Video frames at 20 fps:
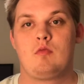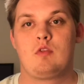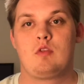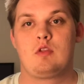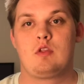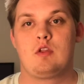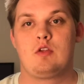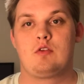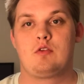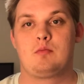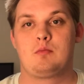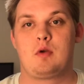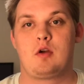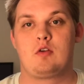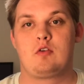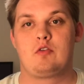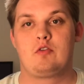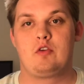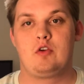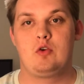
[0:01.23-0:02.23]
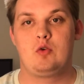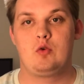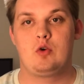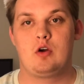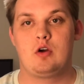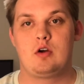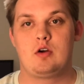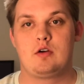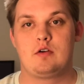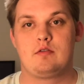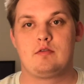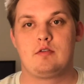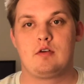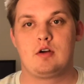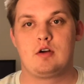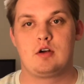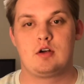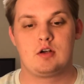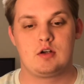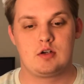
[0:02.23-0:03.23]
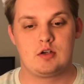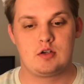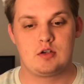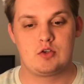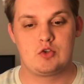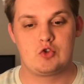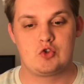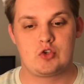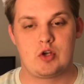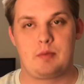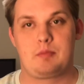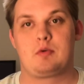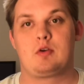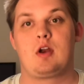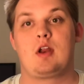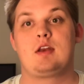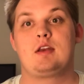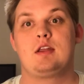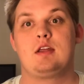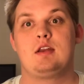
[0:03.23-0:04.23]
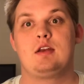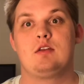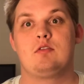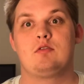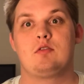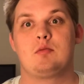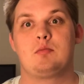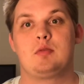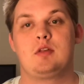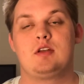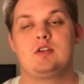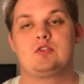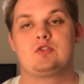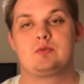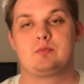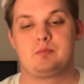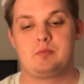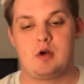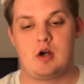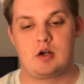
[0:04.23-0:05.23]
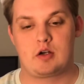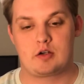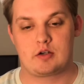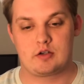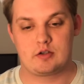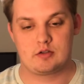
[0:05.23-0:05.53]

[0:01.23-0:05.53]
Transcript: This is my review of chapter 19 of the Bleach manga.